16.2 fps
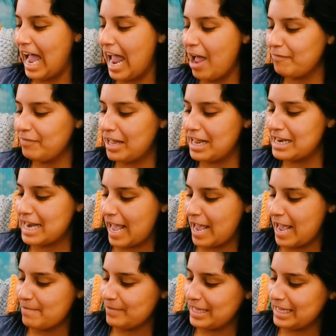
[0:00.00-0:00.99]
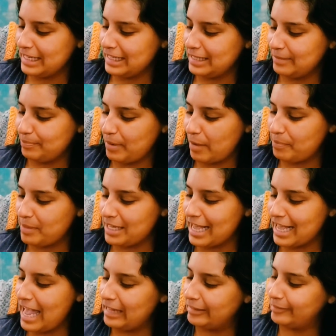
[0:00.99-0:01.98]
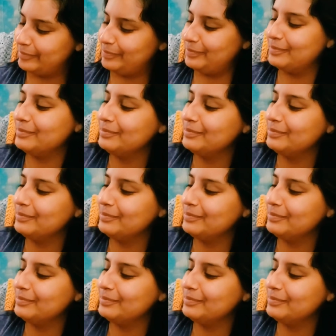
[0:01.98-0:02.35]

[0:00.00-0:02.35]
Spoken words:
I have not named this puppy yet.